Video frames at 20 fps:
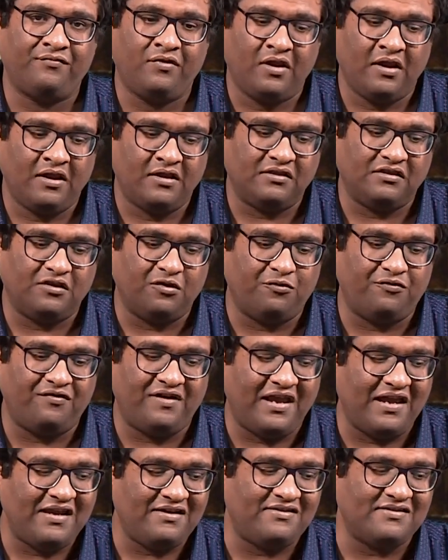the
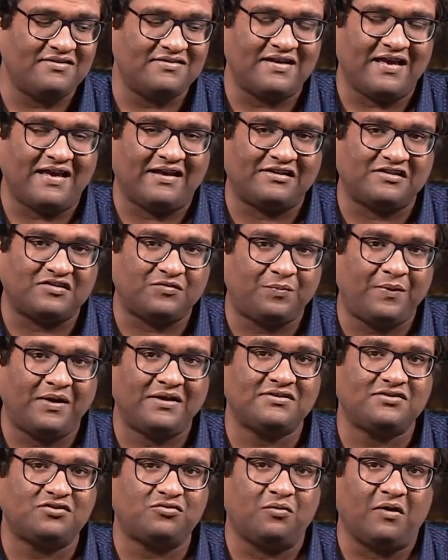way it is
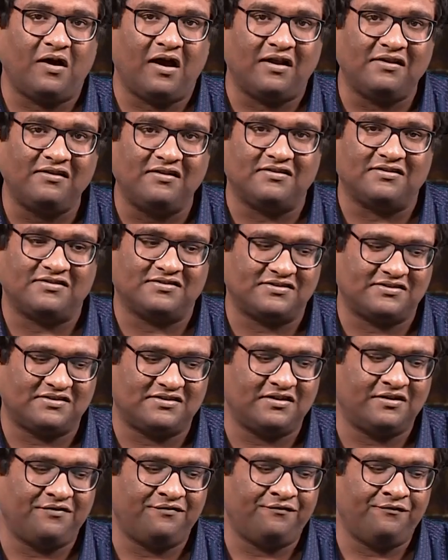expressed to others,
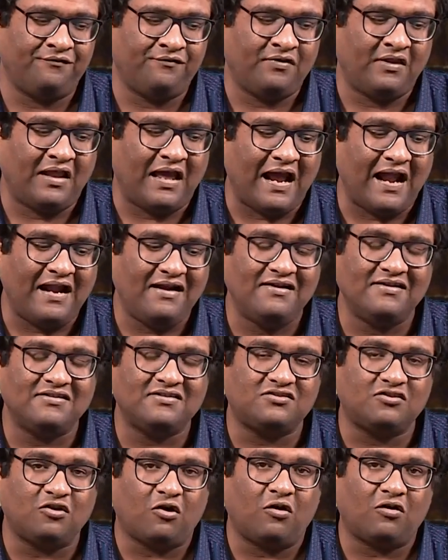and is
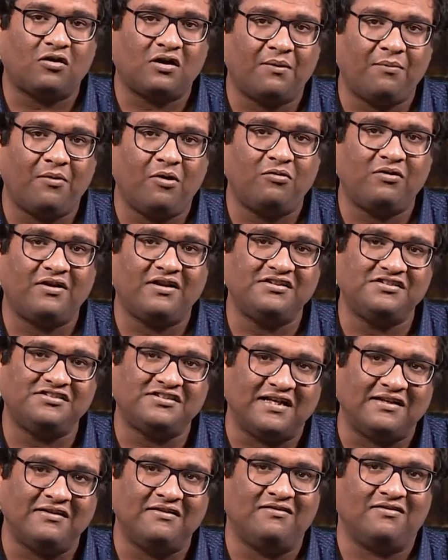talked about in
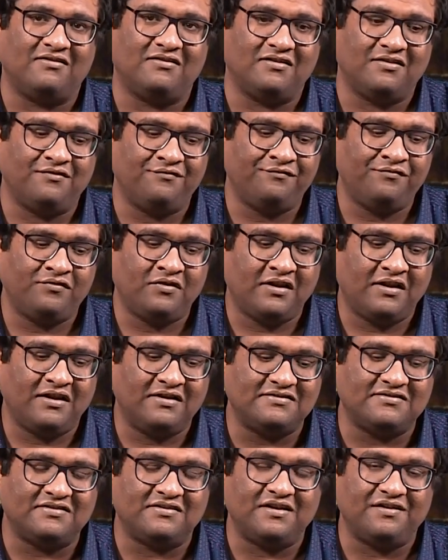general, is
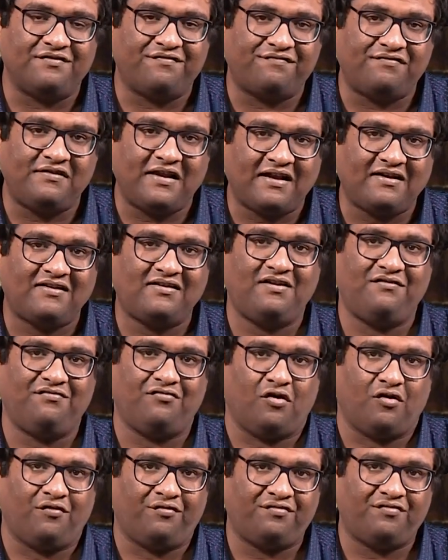reflective
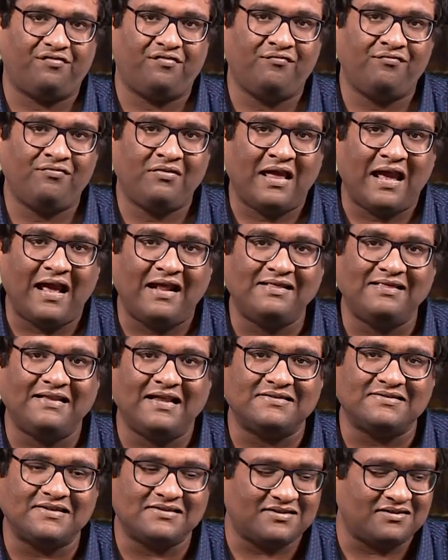of and
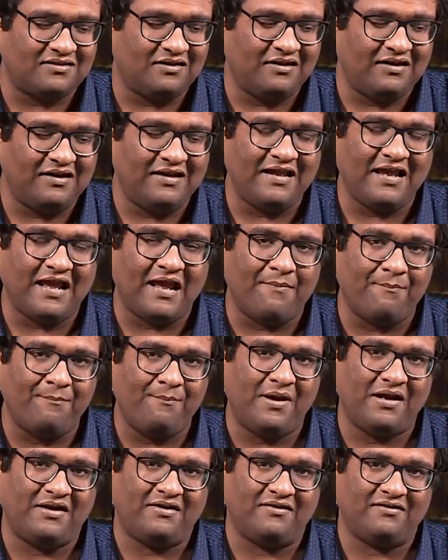necessarily
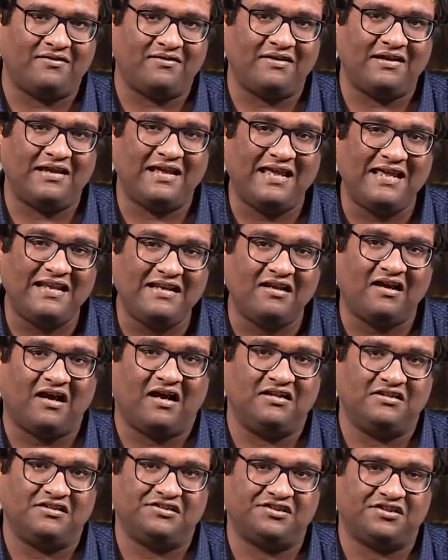embedded in
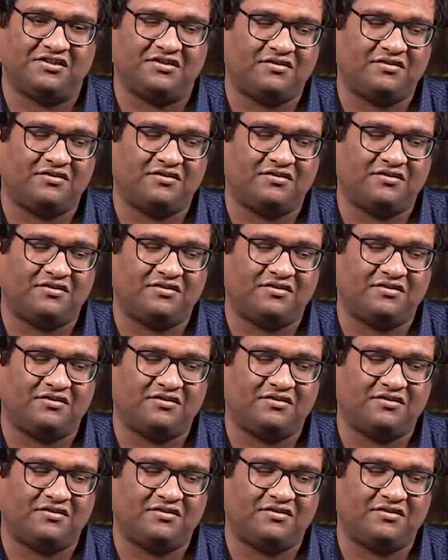culture.